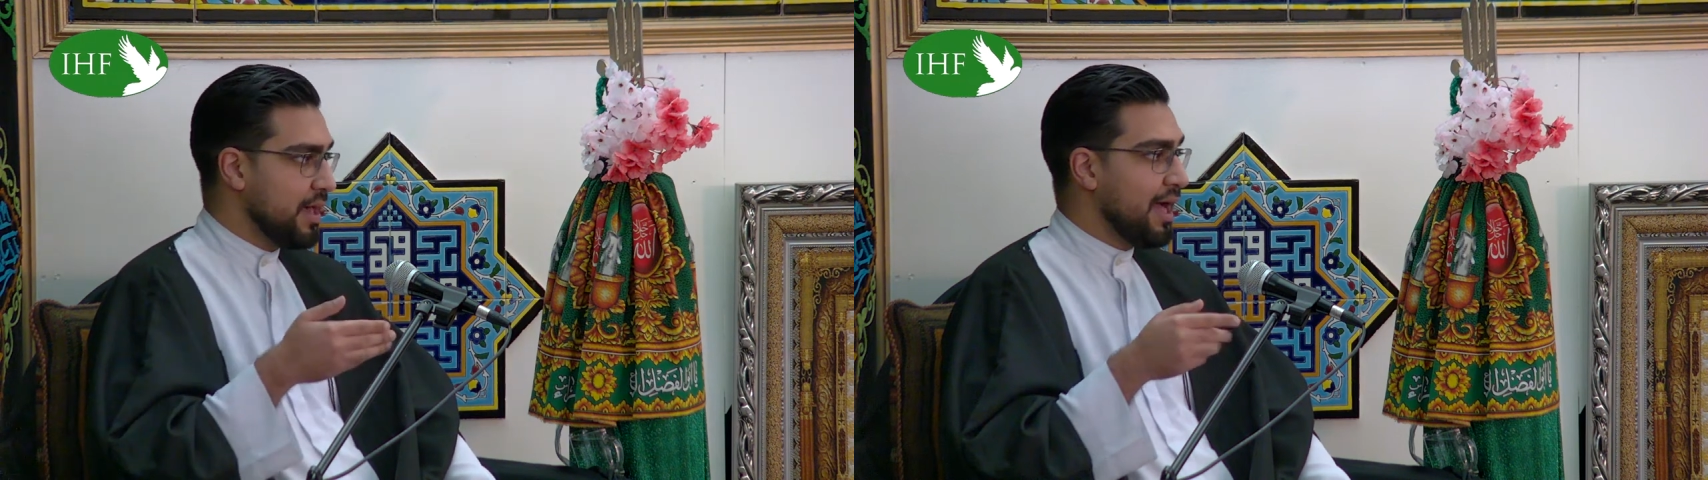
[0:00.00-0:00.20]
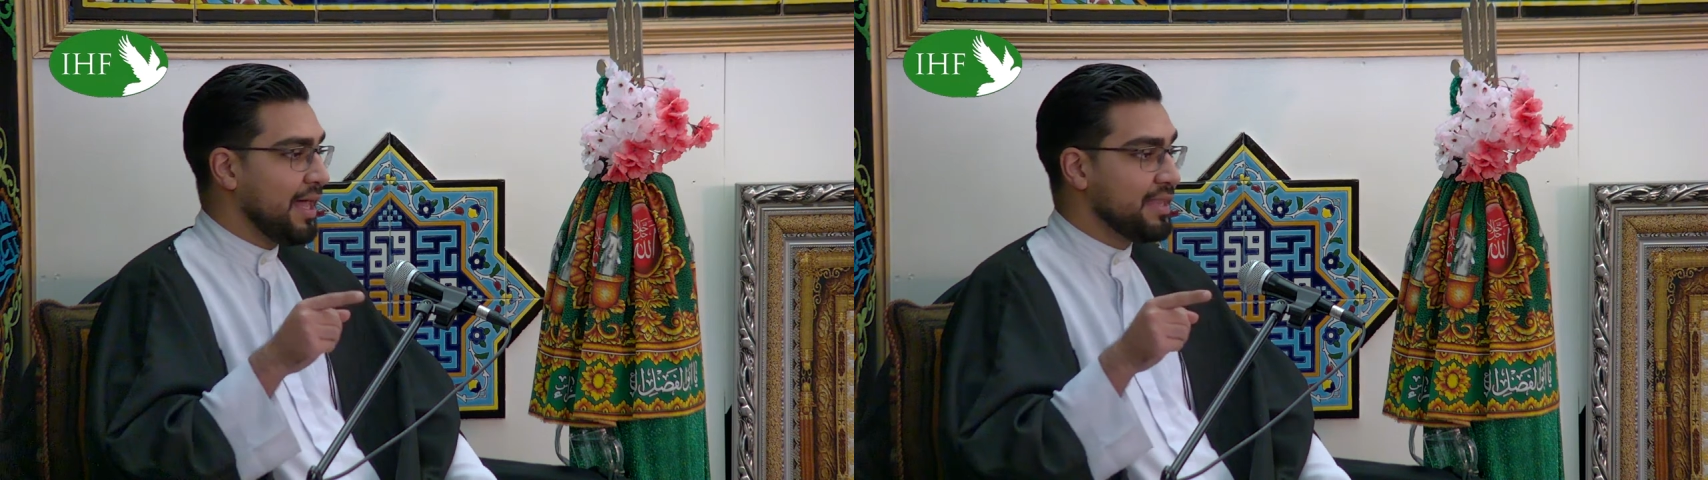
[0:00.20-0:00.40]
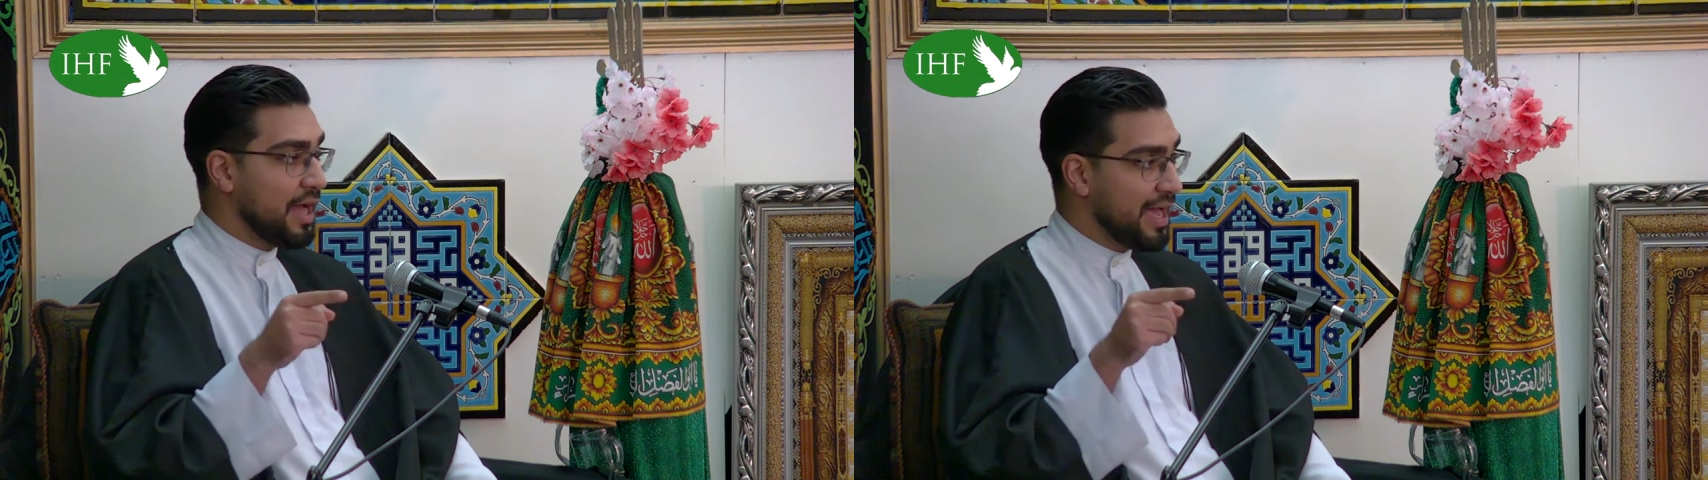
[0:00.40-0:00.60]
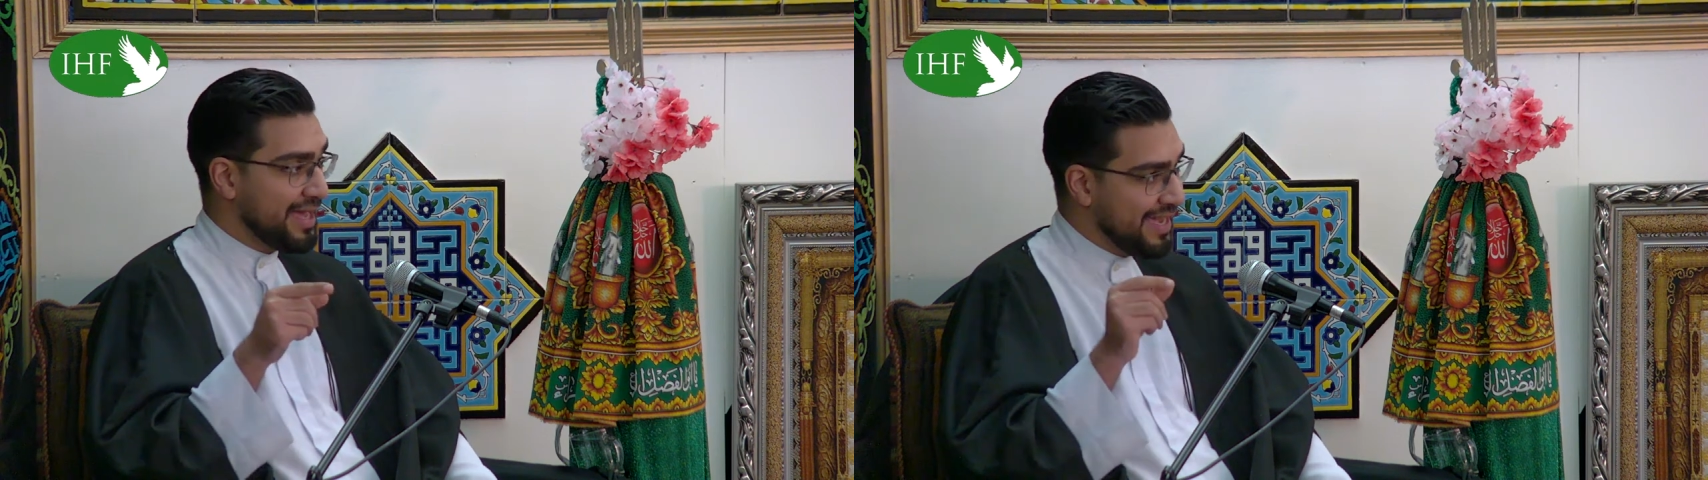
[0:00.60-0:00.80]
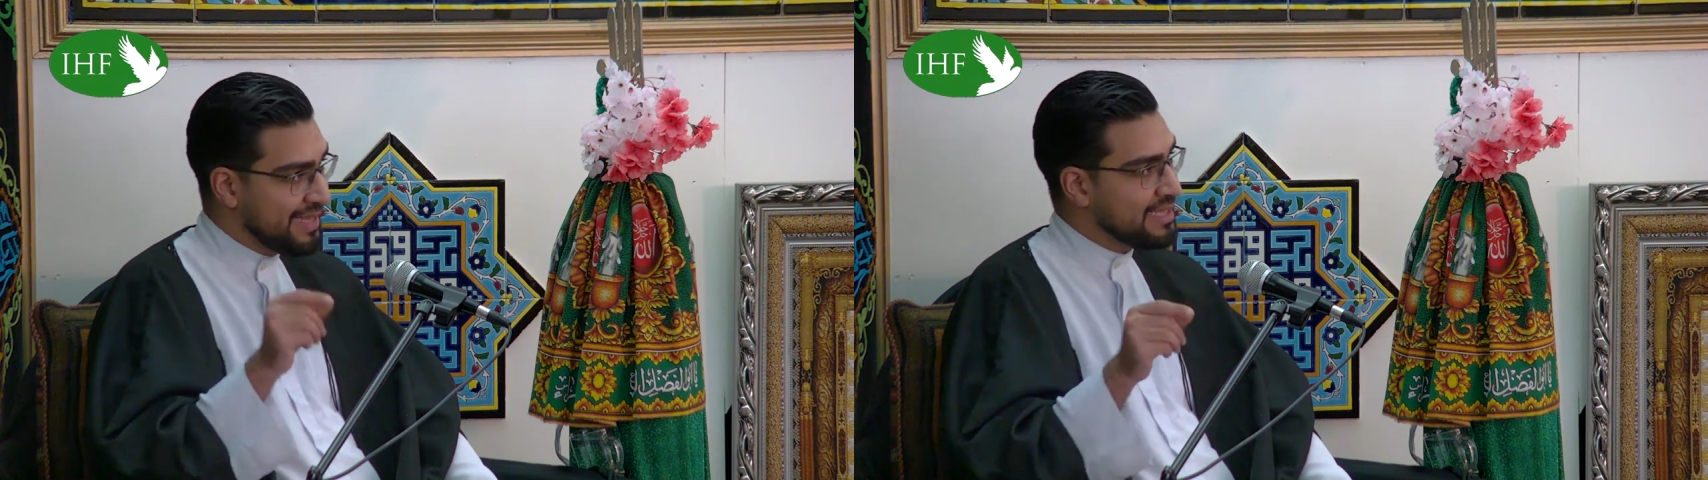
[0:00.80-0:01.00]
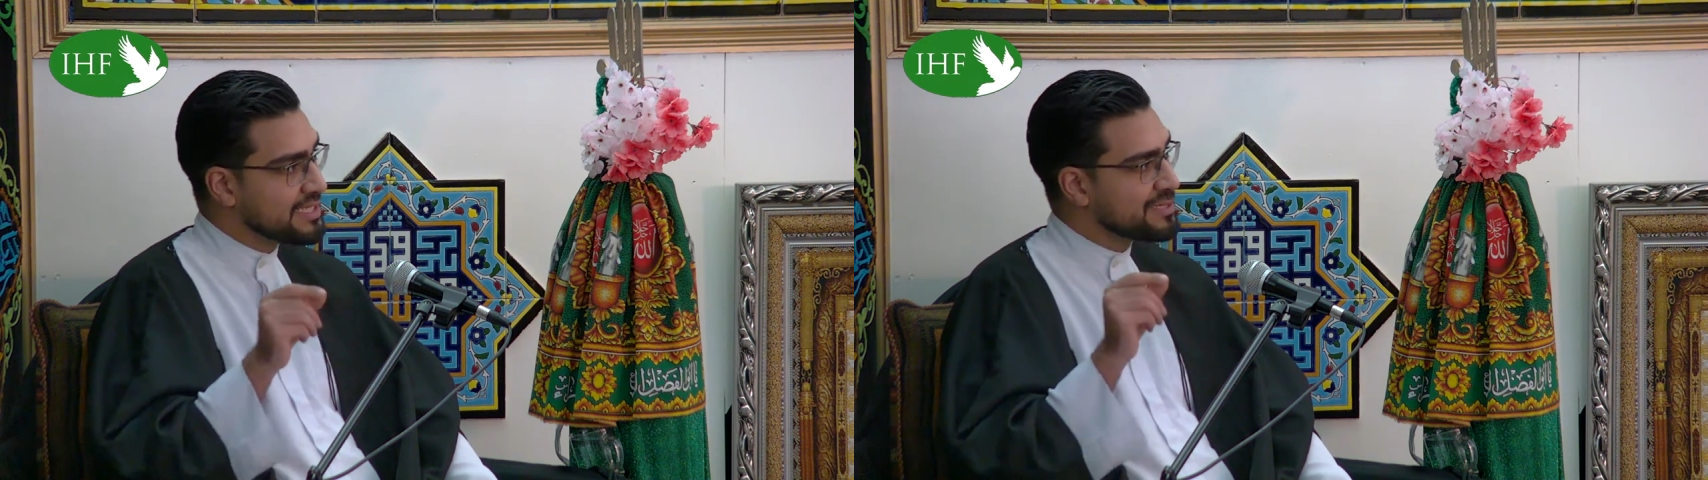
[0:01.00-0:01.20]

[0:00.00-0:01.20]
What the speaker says: And in this